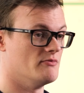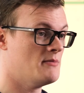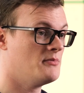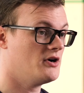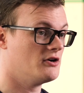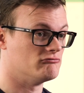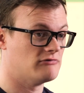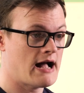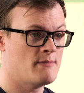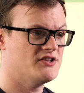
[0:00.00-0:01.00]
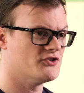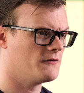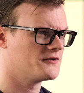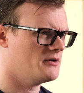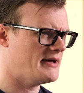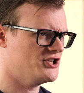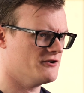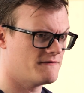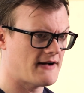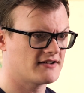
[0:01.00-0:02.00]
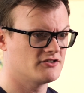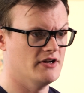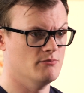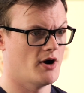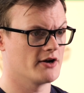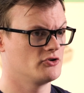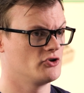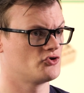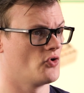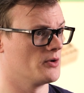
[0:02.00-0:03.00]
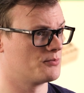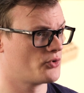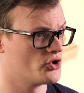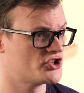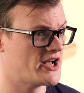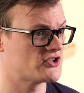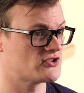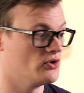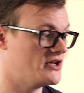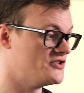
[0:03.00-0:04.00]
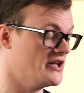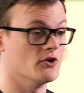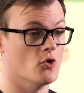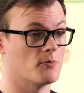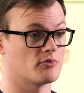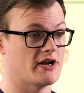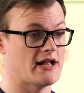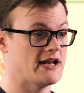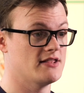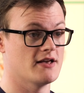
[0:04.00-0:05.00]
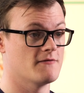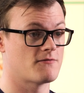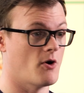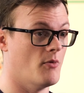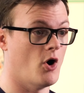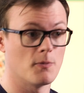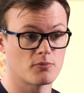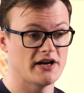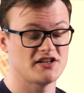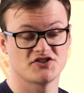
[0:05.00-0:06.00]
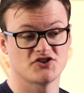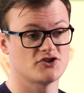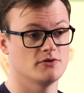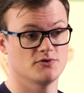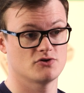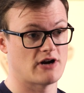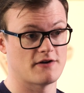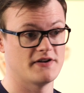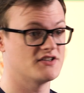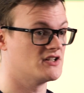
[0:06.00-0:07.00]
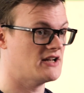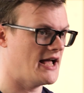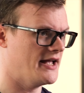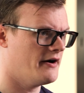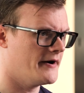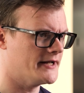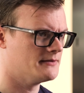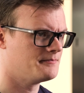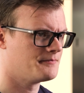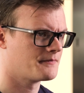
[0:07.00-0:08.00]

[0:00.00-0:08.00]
Remember, RAM is often a major factor in microcontroller projects looking to incorporate anything from operating systems, graphics, and AI.